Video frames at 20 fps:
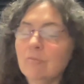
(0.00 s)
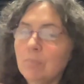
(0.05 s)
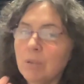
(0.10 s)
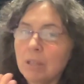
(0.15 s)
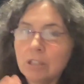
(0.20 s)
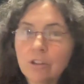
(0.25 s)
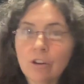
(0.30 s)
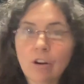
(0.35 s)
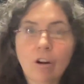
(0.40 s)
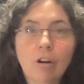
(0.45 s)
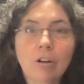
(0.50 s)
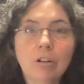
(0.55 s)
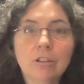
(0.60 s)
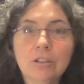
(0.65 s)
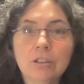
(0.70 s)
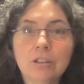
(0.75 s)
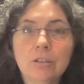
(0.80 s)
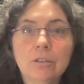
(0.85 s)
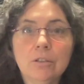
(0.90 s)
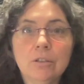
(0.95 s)
been called
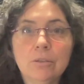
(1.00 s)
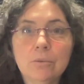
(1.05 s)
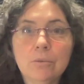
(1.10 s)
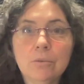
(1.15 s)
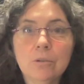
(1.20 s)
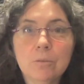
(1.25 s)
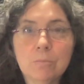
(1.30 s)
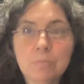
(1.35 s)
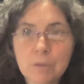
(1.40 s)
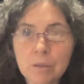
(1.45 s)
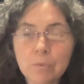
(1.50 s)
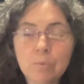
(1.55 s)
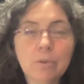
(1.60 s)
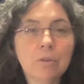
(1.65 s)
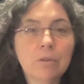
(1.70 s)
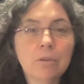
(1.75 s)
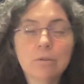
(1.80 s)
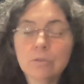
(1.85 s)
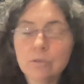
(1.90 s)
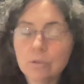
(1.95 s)
to you, to be with
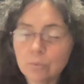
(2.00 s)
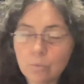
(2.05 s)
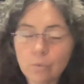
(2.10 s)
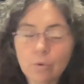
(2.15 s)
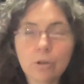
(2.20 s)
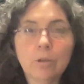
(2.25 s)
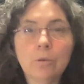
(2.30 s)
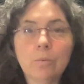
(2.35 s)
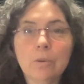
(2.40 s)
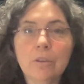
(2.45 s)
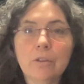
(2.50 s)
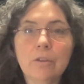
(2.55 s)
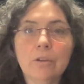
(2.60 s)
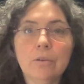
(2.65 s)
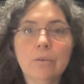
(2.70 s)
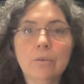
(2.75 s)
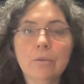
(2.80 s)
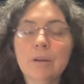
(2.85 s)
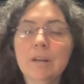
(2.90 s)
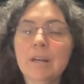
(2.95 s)
you, to work with
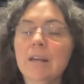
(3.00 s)
you,